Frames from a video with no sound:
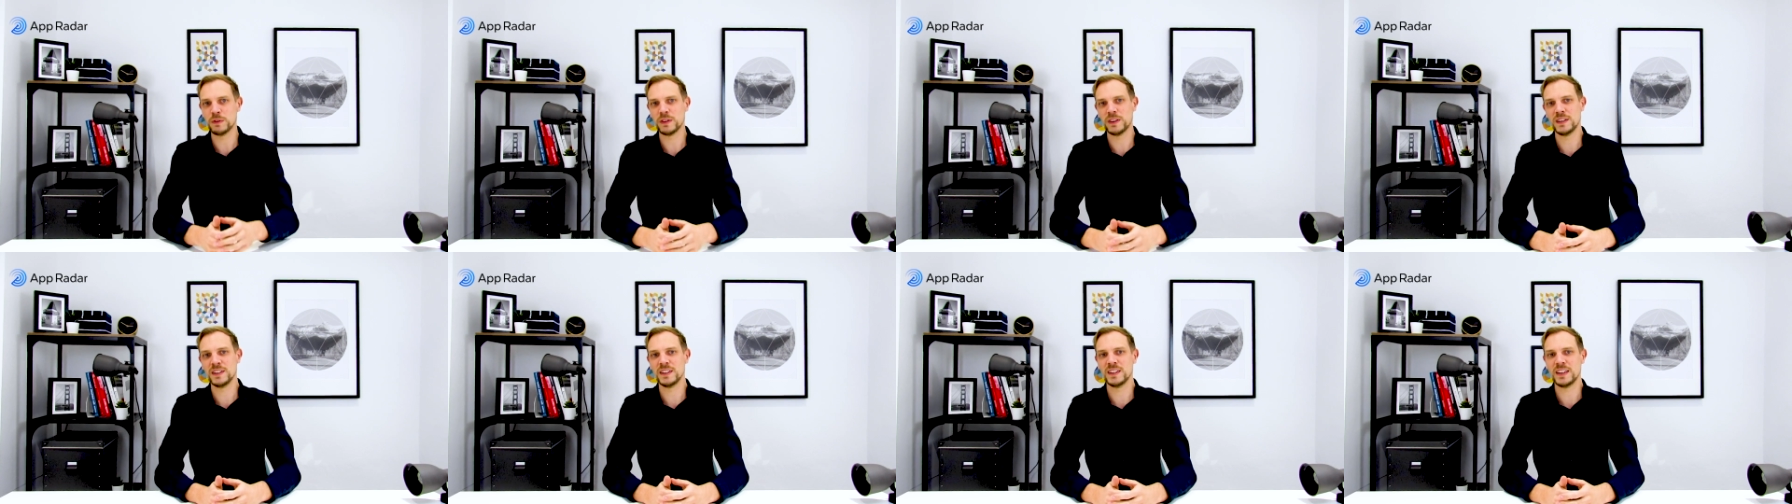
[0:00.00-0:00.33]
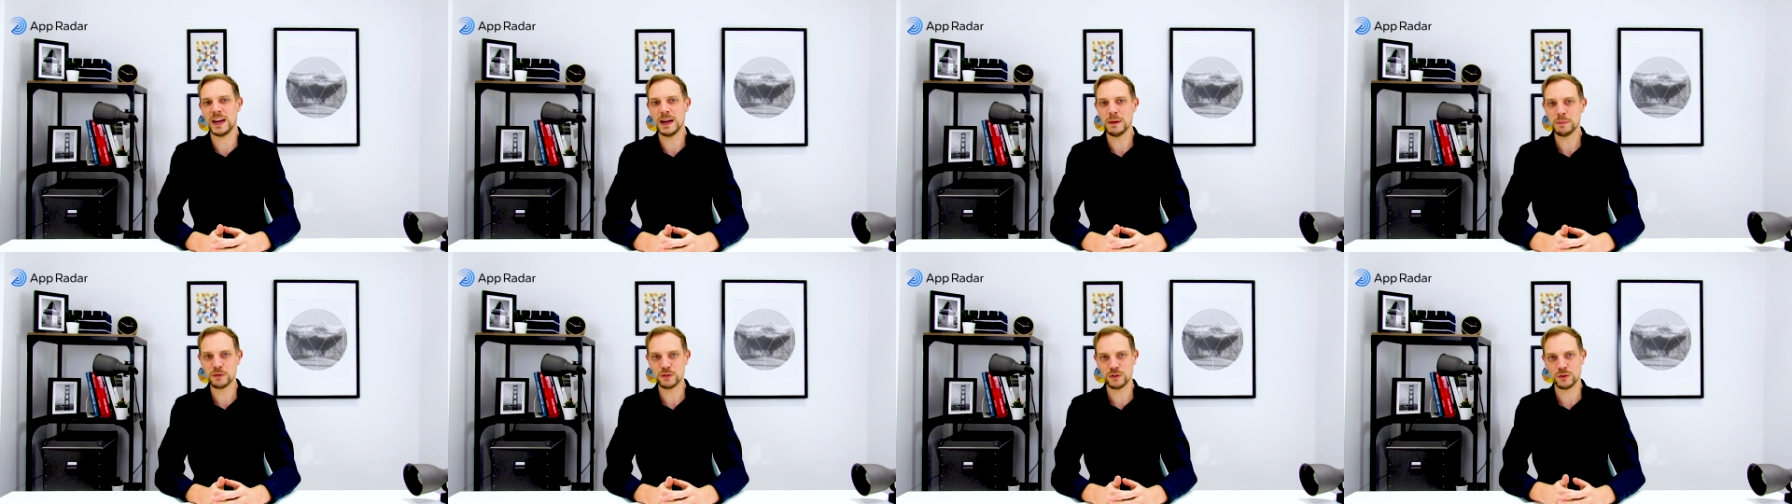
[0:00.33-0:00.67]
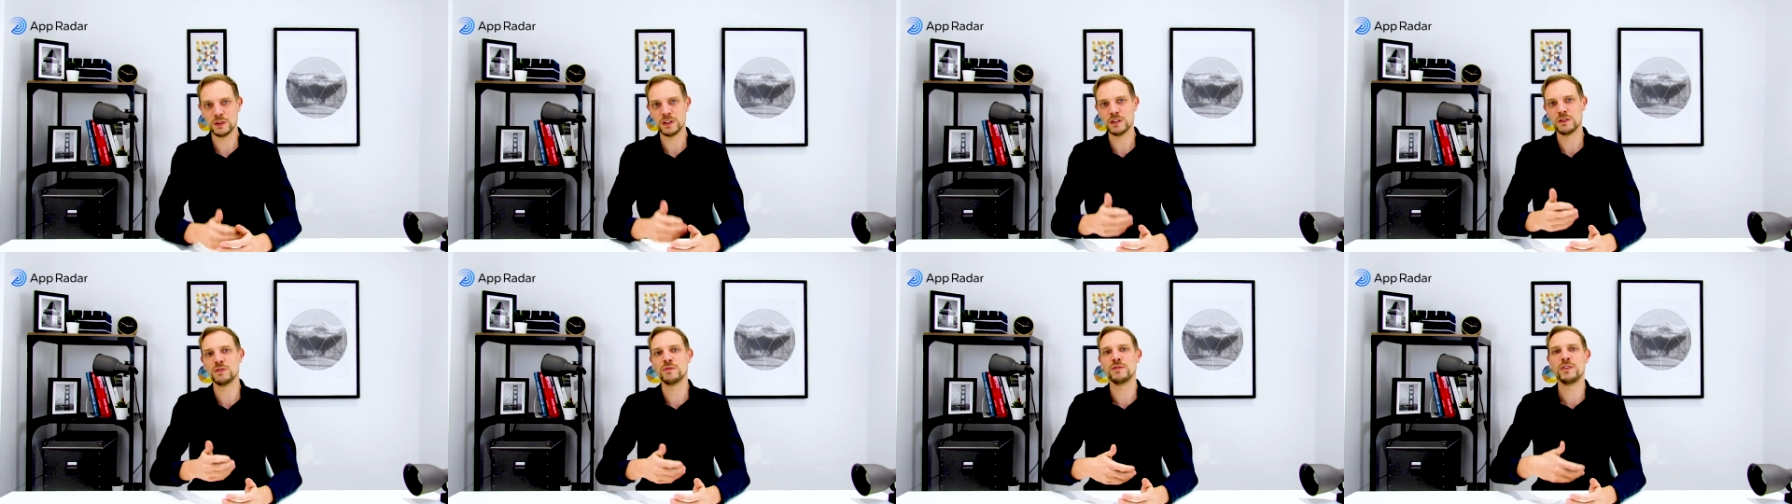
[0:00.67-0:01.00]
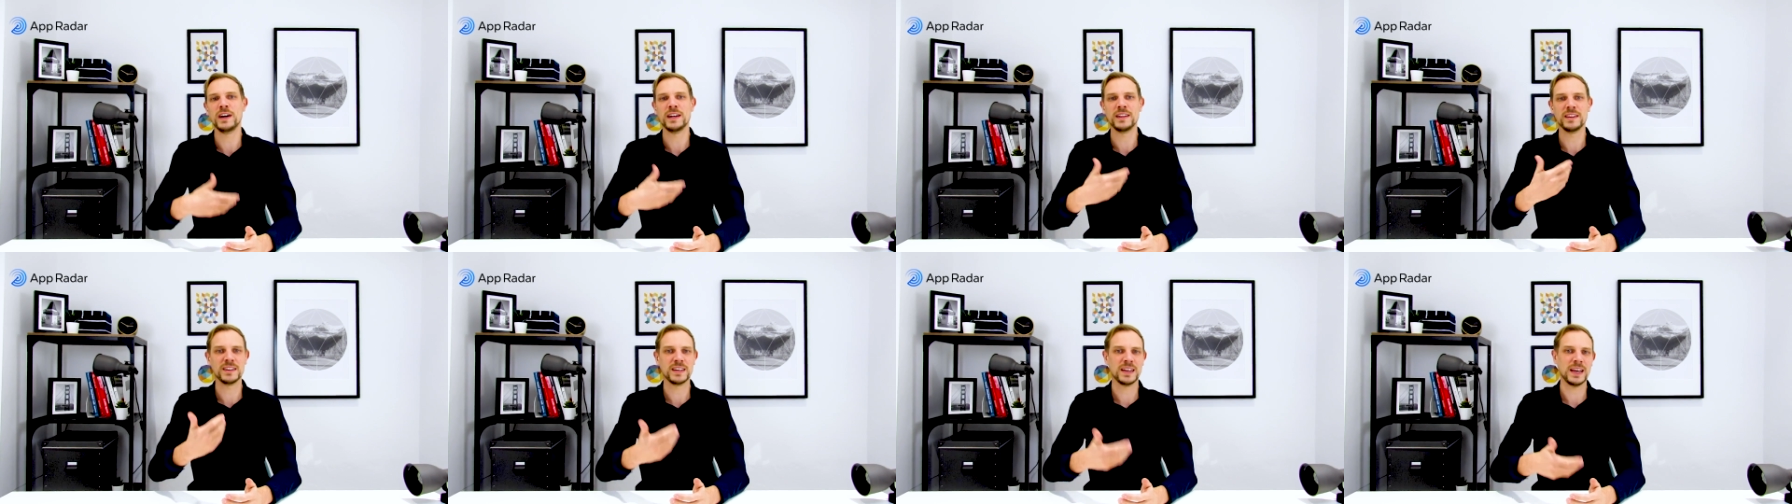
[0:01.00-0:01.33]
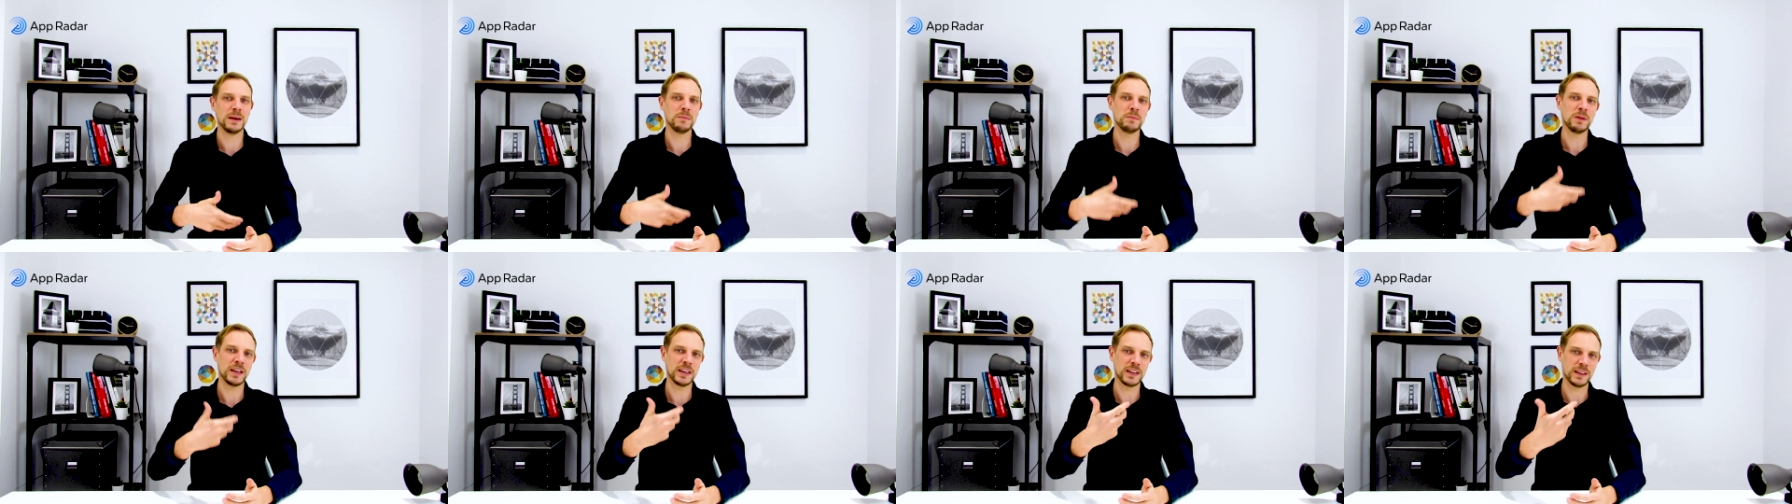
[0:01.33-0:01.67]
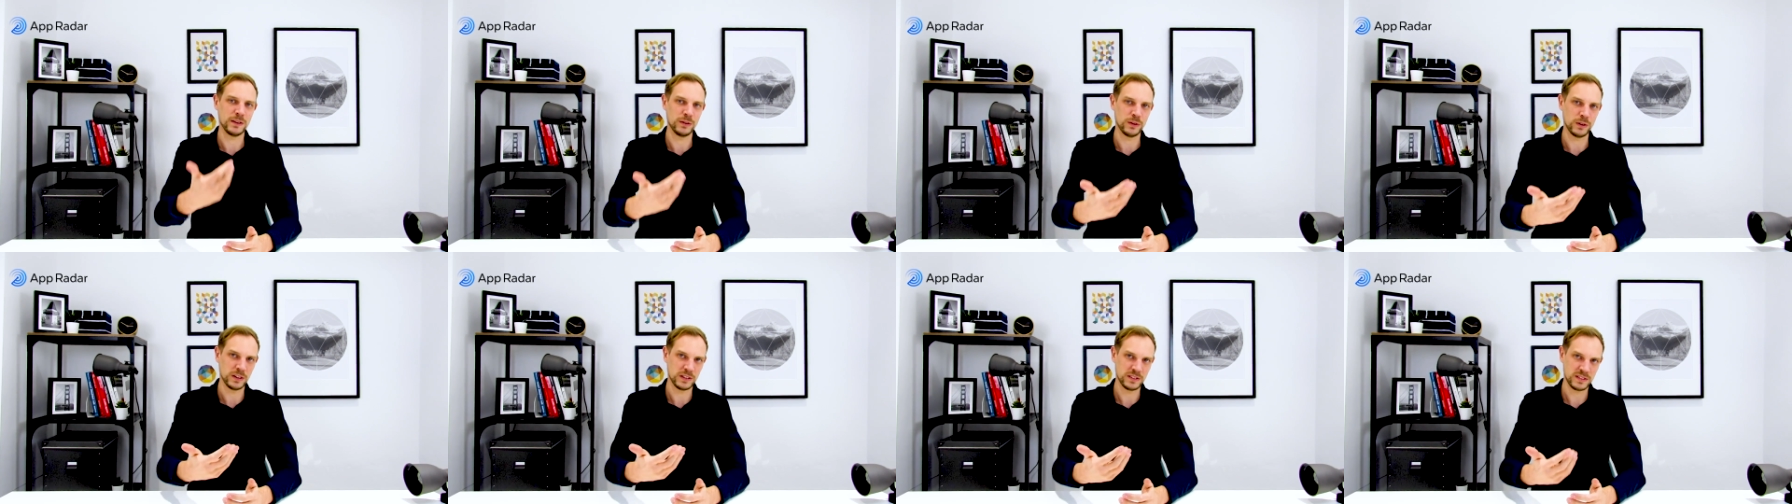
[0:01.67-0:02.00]
within the App Store to find a game like
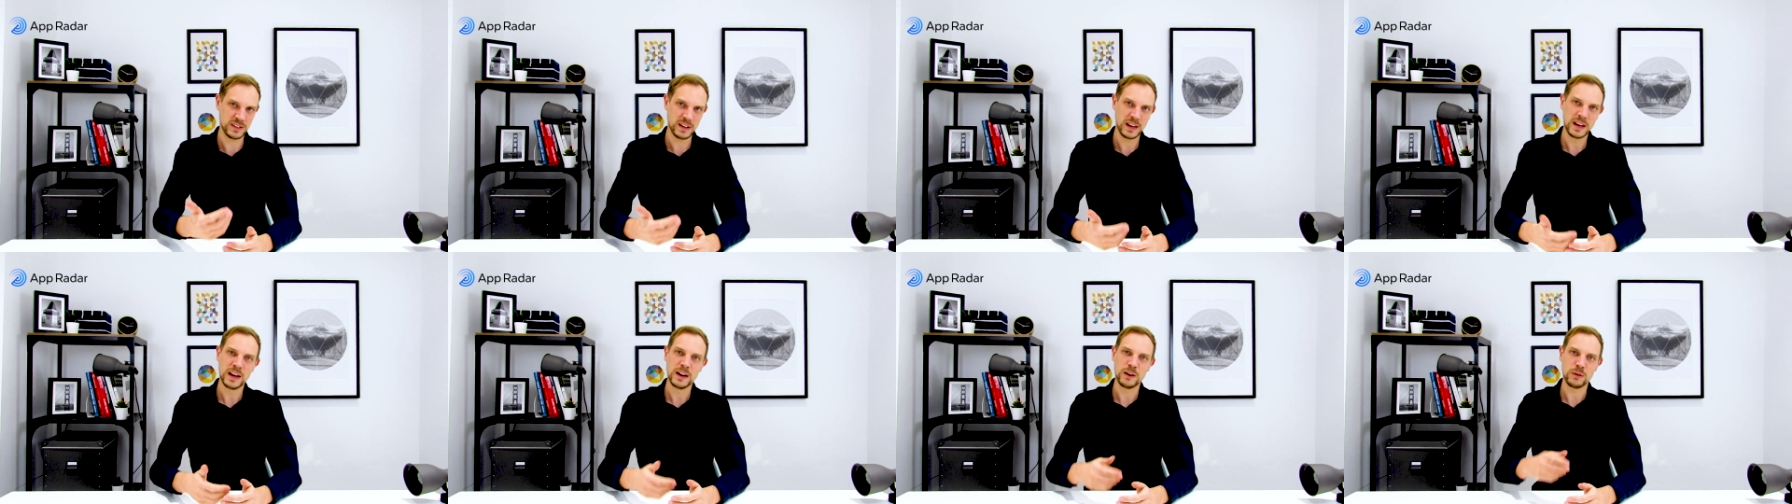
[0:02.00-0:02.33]
yours.